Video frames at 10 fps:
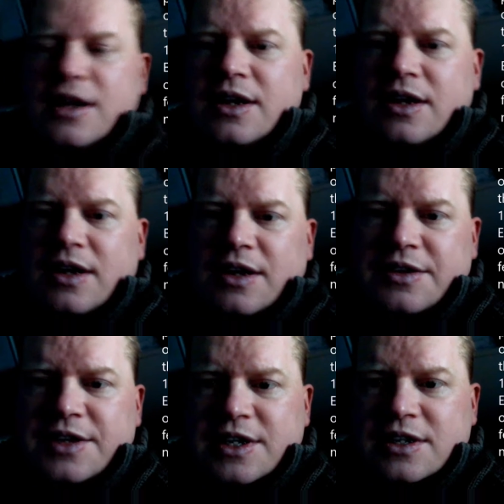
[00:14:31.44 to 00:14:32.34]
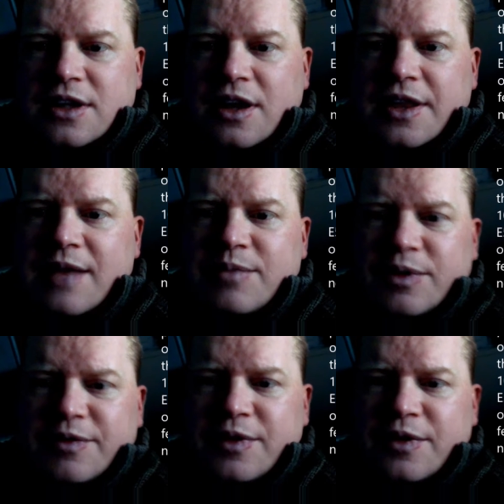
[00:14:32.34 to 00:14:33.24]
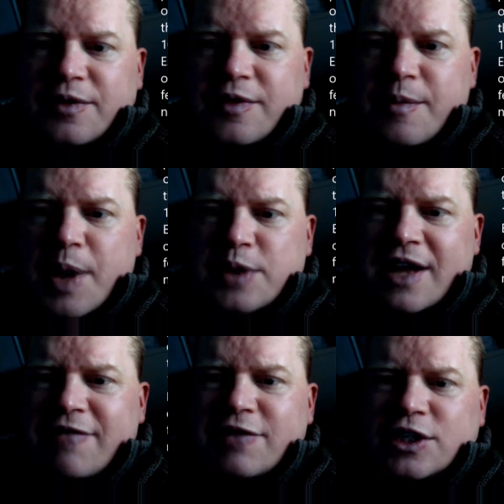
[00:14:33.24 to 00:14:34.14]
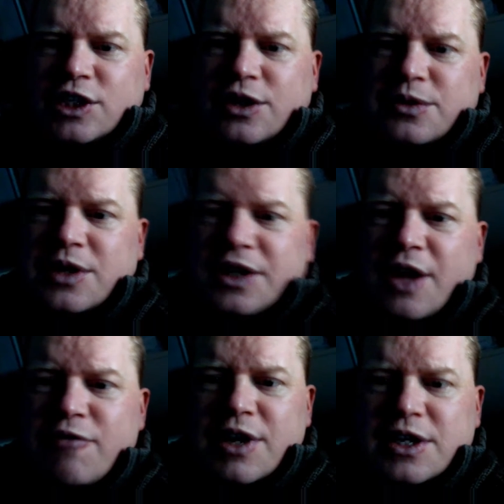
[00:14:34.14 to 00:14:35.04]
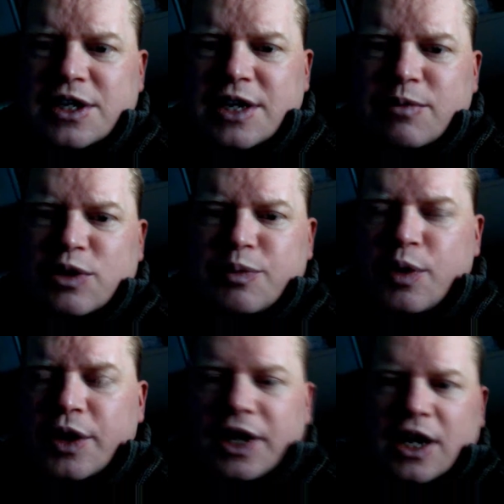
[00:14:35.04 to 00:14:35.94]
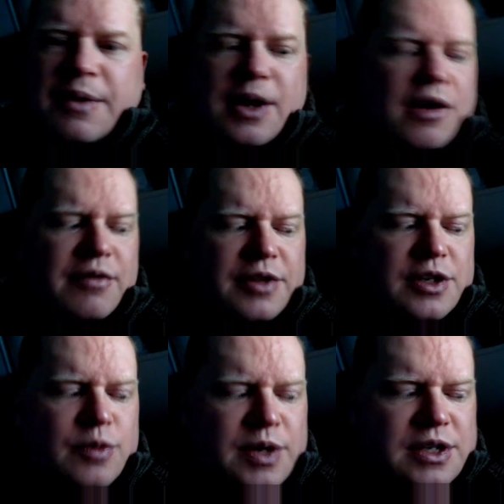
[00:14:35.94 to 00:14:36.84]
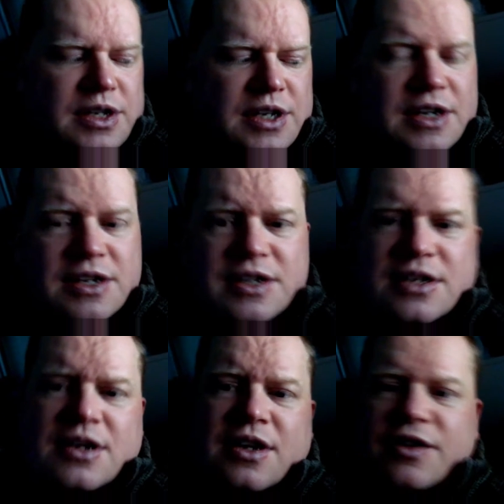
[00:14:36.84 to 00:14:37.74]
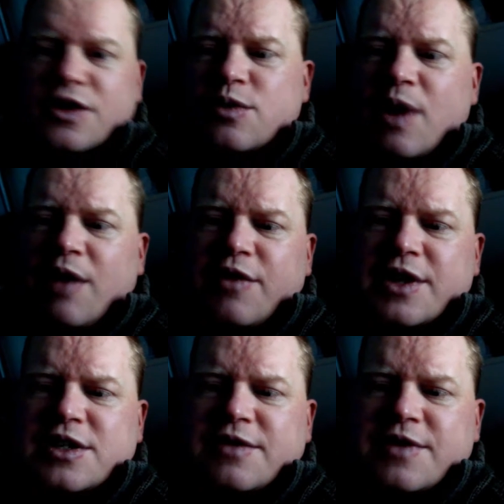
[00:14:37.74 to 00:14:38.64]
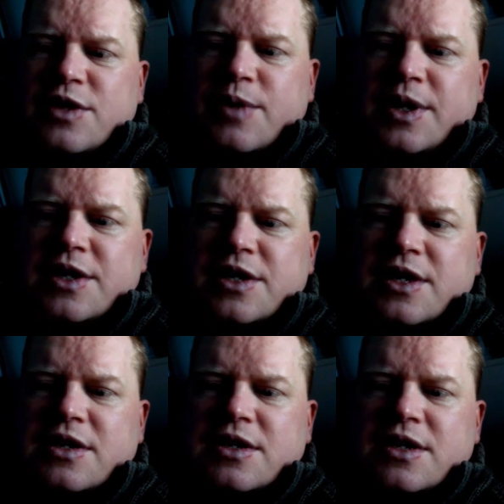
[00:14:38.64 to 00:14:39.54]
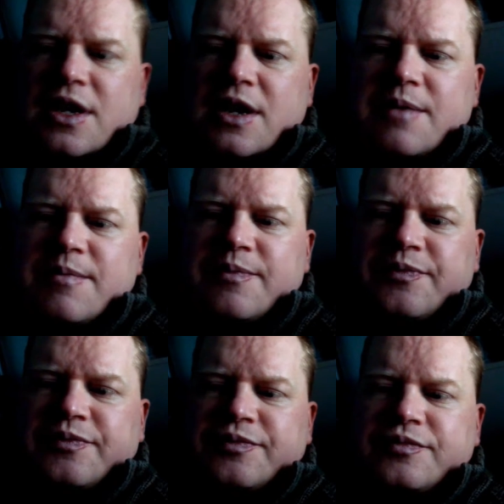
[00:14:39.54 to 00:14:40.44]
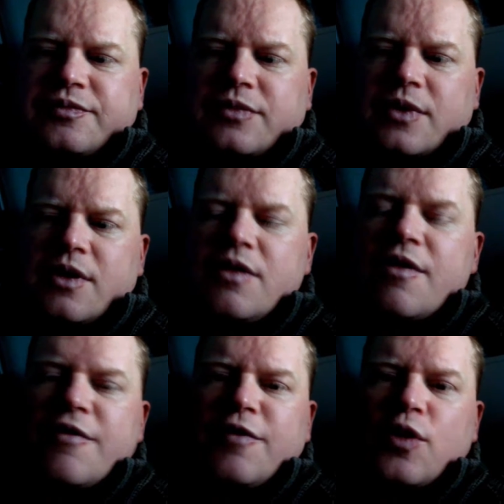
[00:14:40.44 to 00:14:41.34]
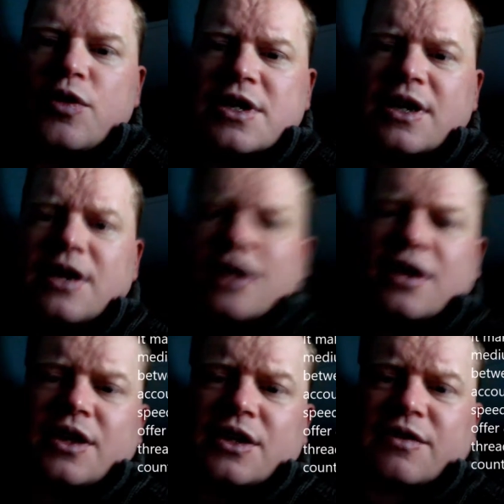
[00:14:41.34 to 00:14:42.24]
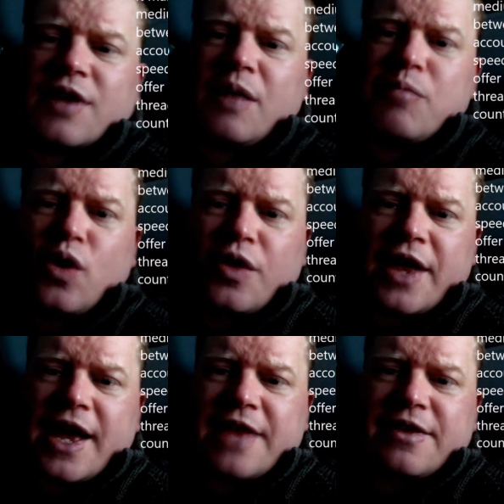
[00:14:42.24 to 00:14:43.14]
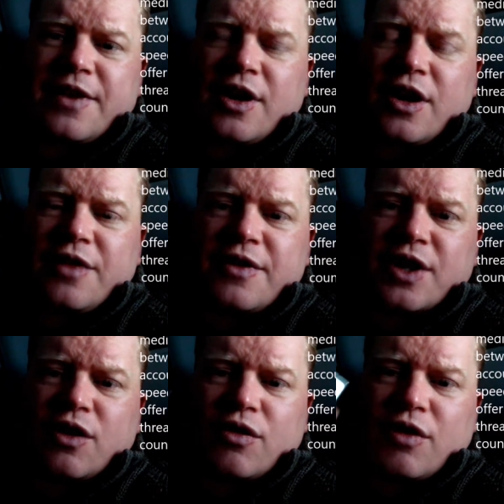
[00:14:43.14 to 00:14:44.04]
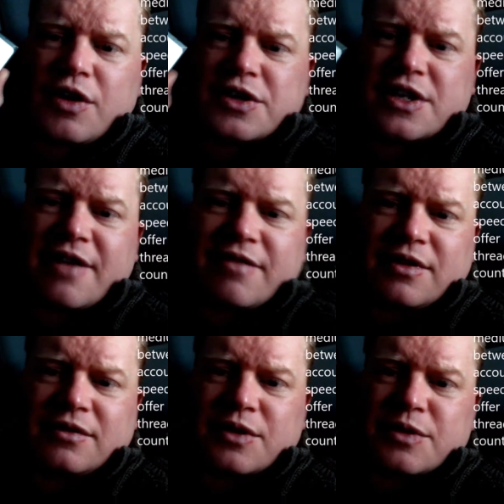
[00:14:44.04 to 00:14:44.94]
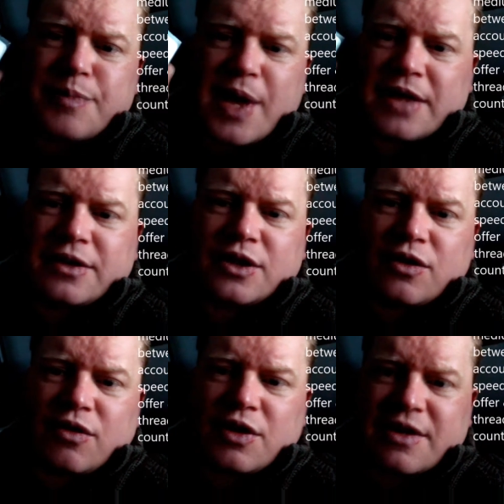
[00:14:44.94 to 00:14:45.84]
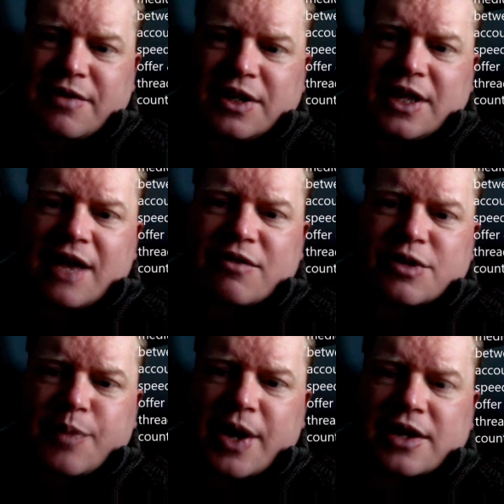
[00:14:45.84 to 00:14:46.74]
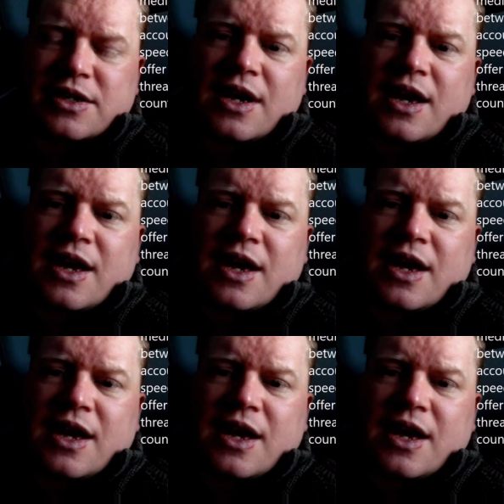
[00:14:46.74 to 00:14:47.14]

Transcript: uh, and things like that, but for, for most average use, I don't really see much point in going over the 26, the 12 threads of the 2640. Um, You've got more there than, uh, than the Core i7, so it's better than the Core i7 in that respect.